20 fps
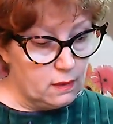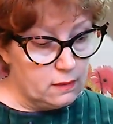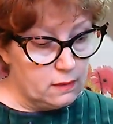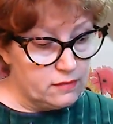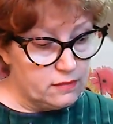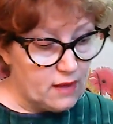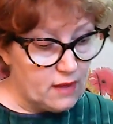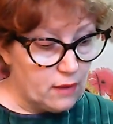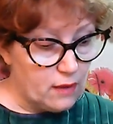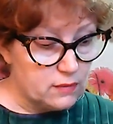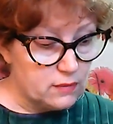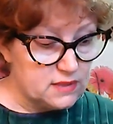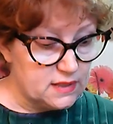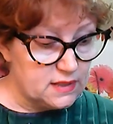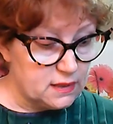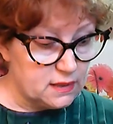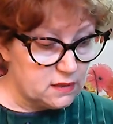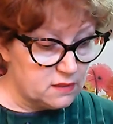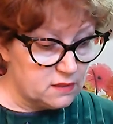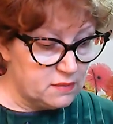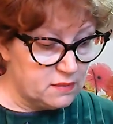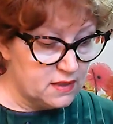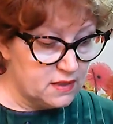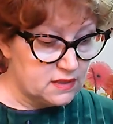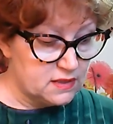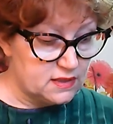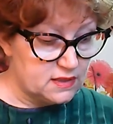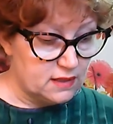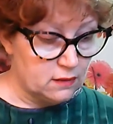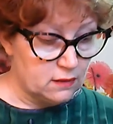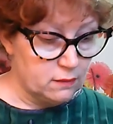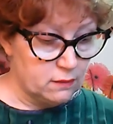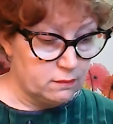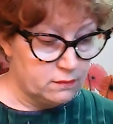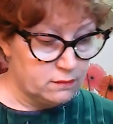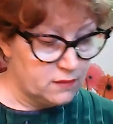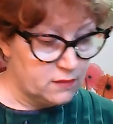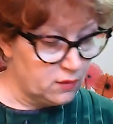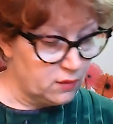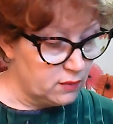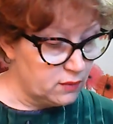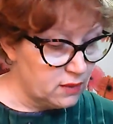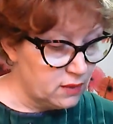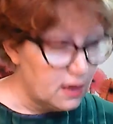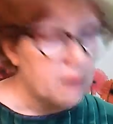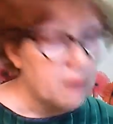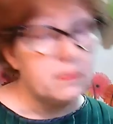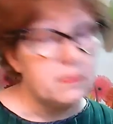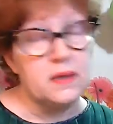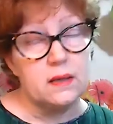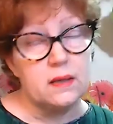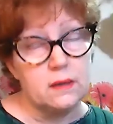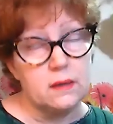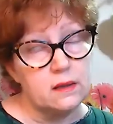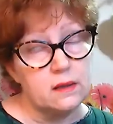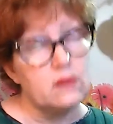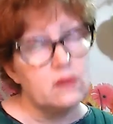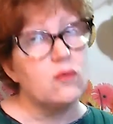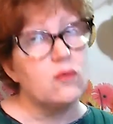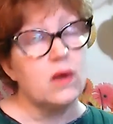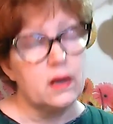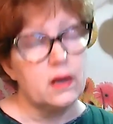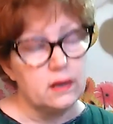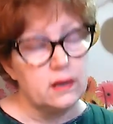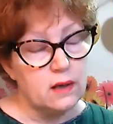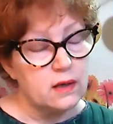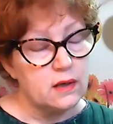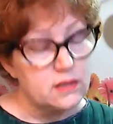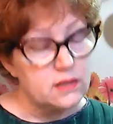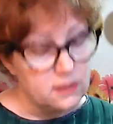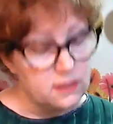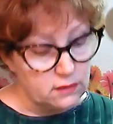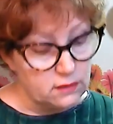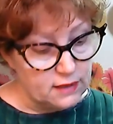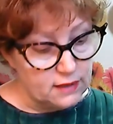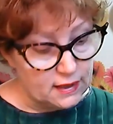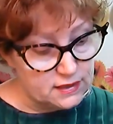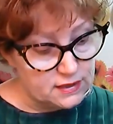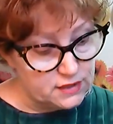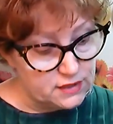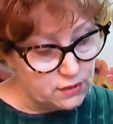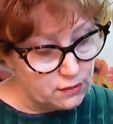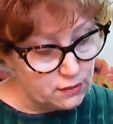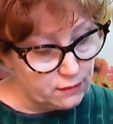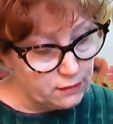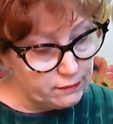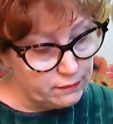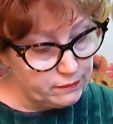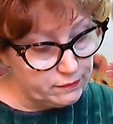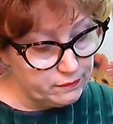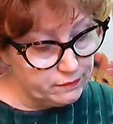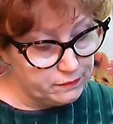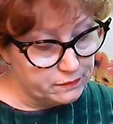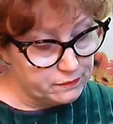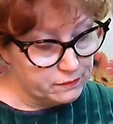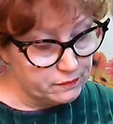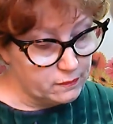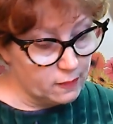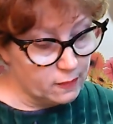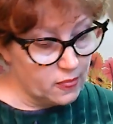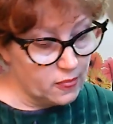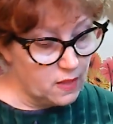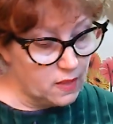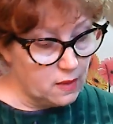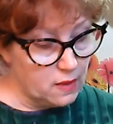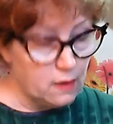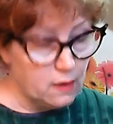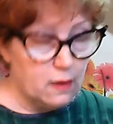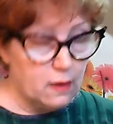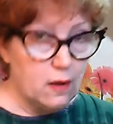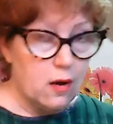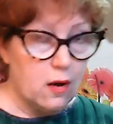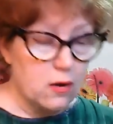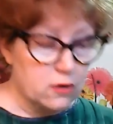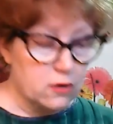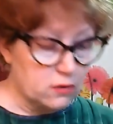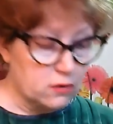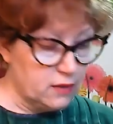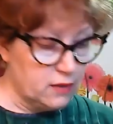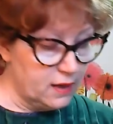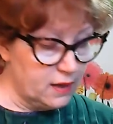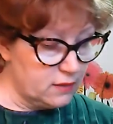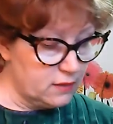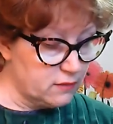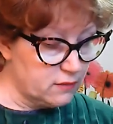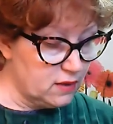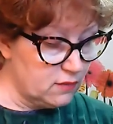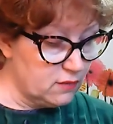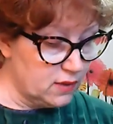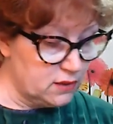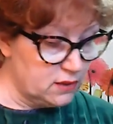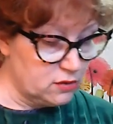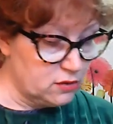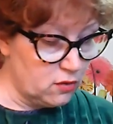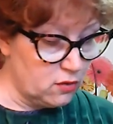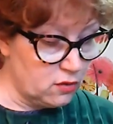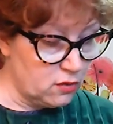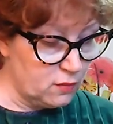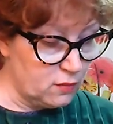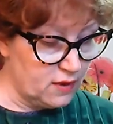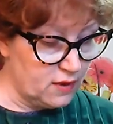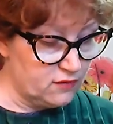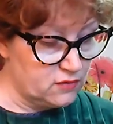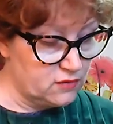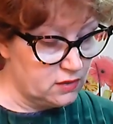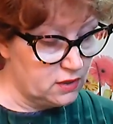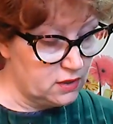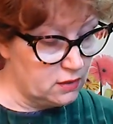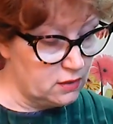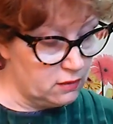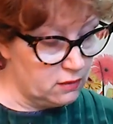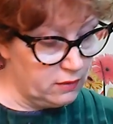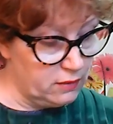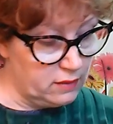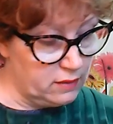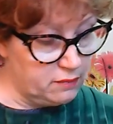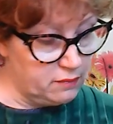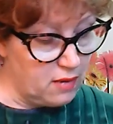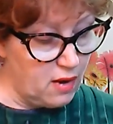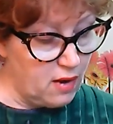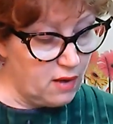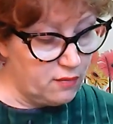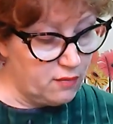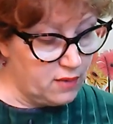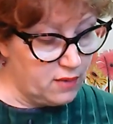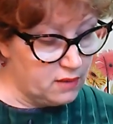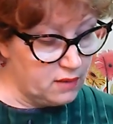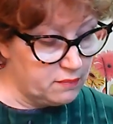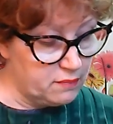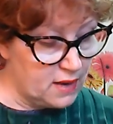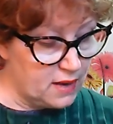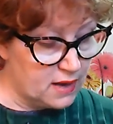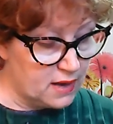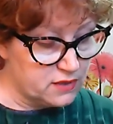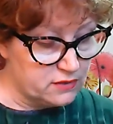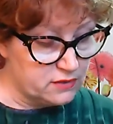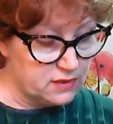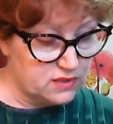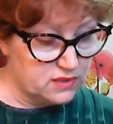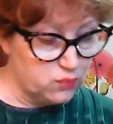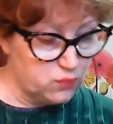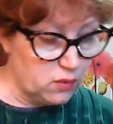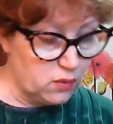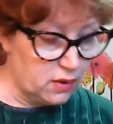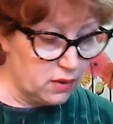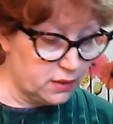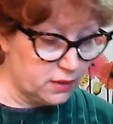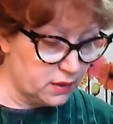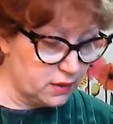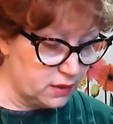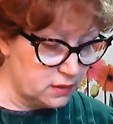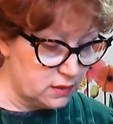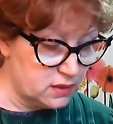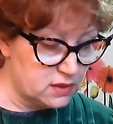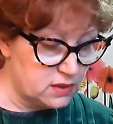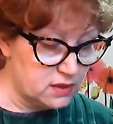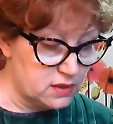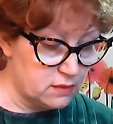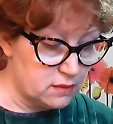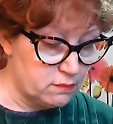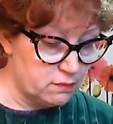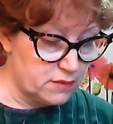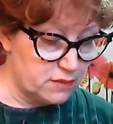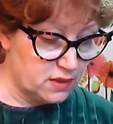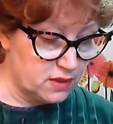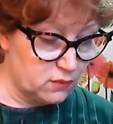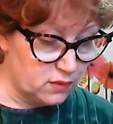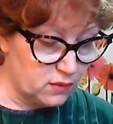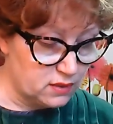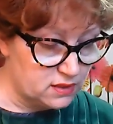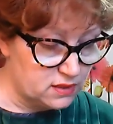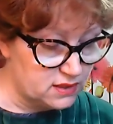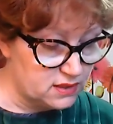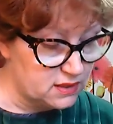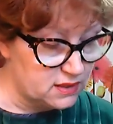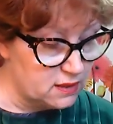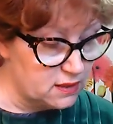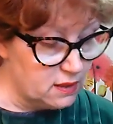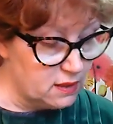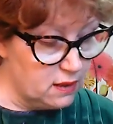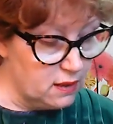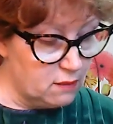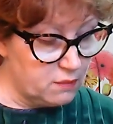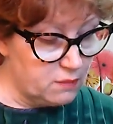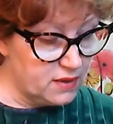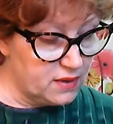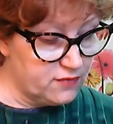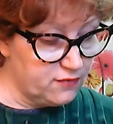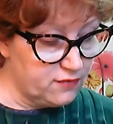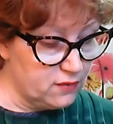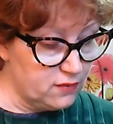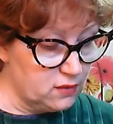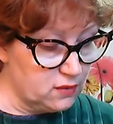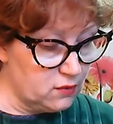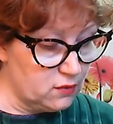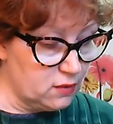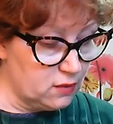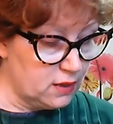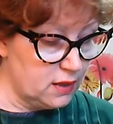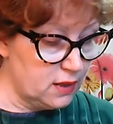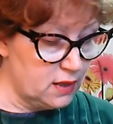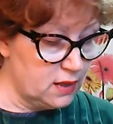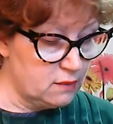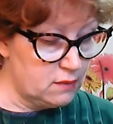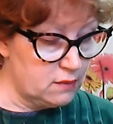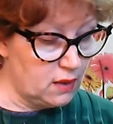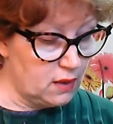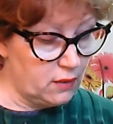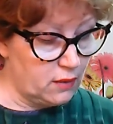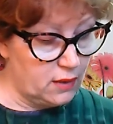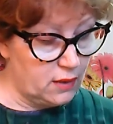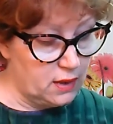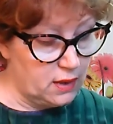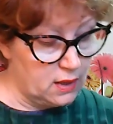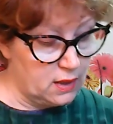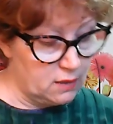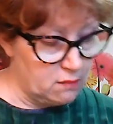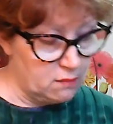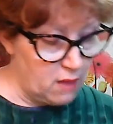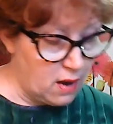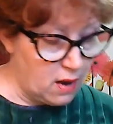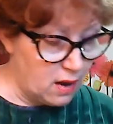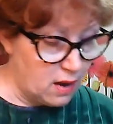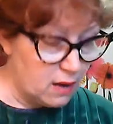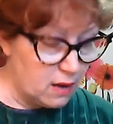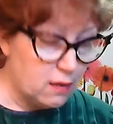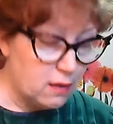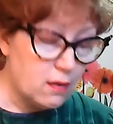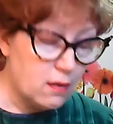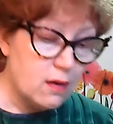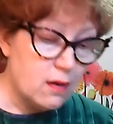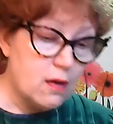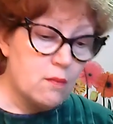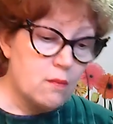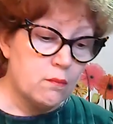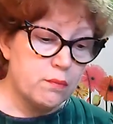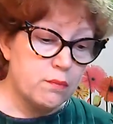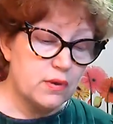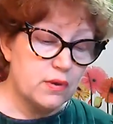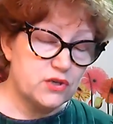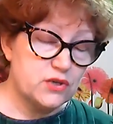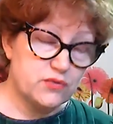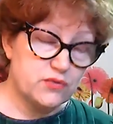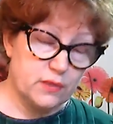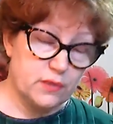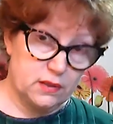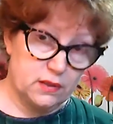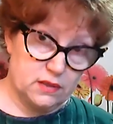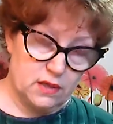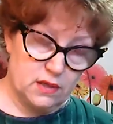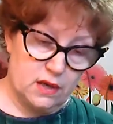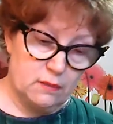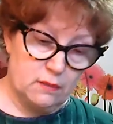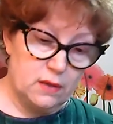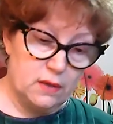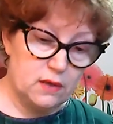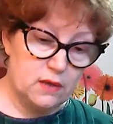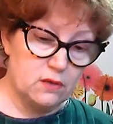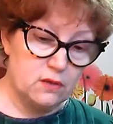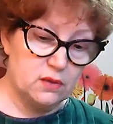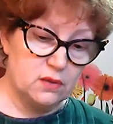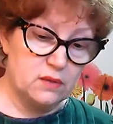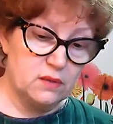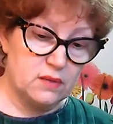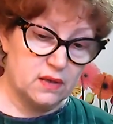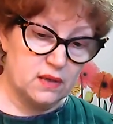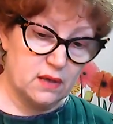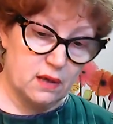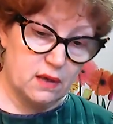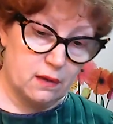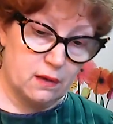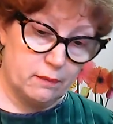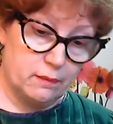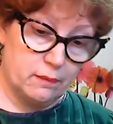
That was the end of the pig's tail. There would not be another one until next year. Uncle Henry went home after dinner, and Pa went back to his work in the big woods, but for Laura and Mary and Ma, butchering time had only begun.